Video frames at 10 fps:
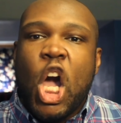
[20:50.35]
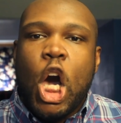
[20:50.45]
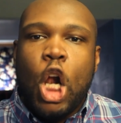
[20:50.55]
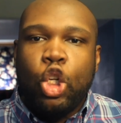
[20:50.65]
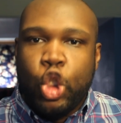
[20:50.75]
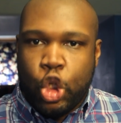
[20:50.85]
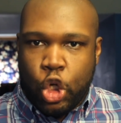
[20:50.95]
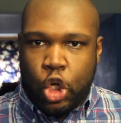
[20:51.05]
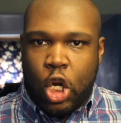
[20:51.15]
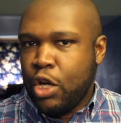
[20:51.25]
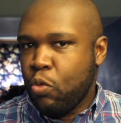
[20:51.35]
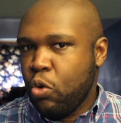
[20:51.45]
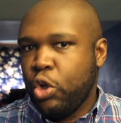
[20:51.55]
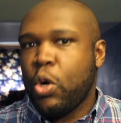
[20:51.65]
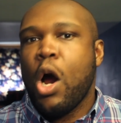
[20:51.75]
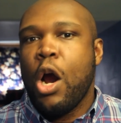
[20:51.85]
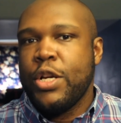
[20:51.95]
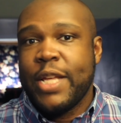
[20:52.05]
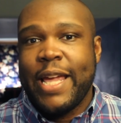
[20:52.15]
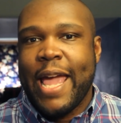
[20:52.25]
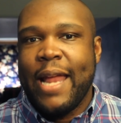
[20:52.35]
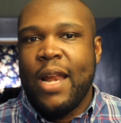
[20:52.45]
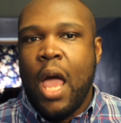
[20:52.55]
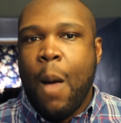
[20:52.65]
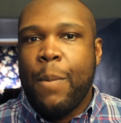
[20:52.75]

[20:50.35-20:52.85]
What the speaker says: culture. Can you roll your R's? I can.